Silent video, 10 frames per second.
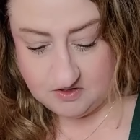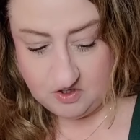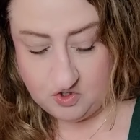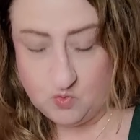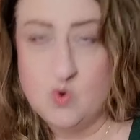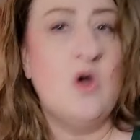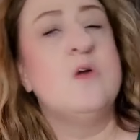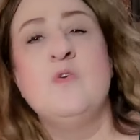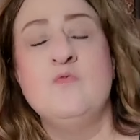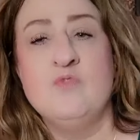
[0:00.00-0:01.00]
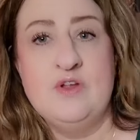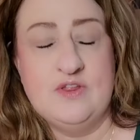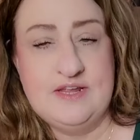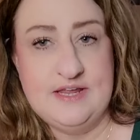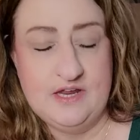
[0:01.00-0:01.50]
you aren't
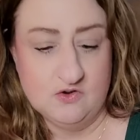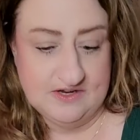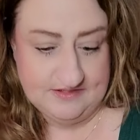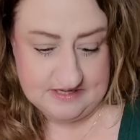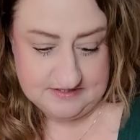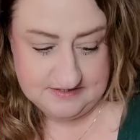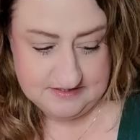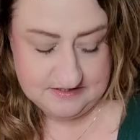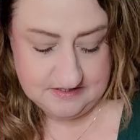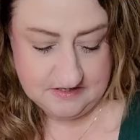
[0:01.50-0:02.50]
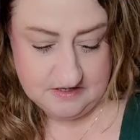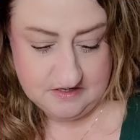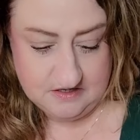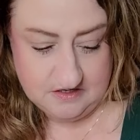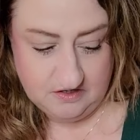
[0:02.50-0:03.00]
really hearing this.
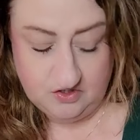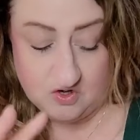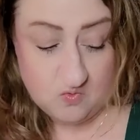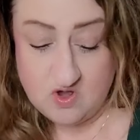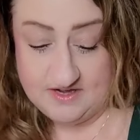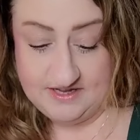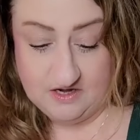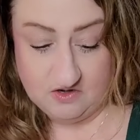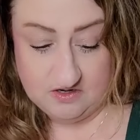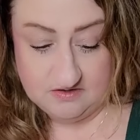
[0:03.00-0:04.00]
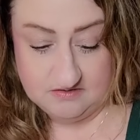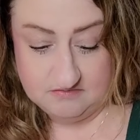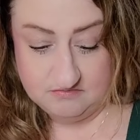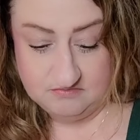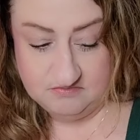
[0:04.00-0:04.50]
You don't want to hear it.
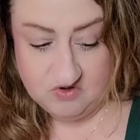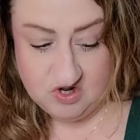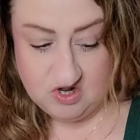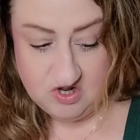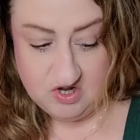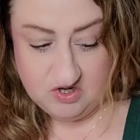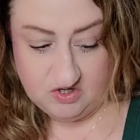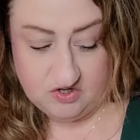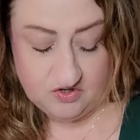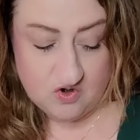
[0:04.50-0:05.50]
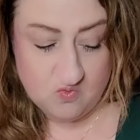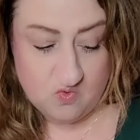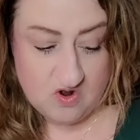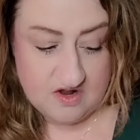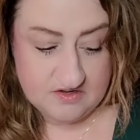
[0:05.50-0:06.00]
You don't
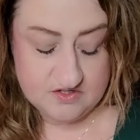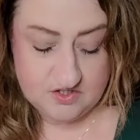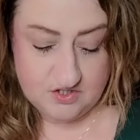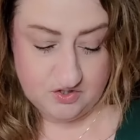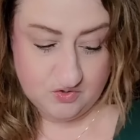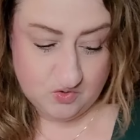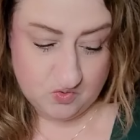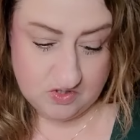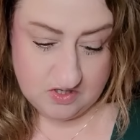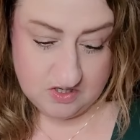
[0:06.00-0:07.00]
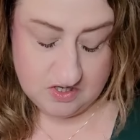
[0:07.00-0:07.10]
want to.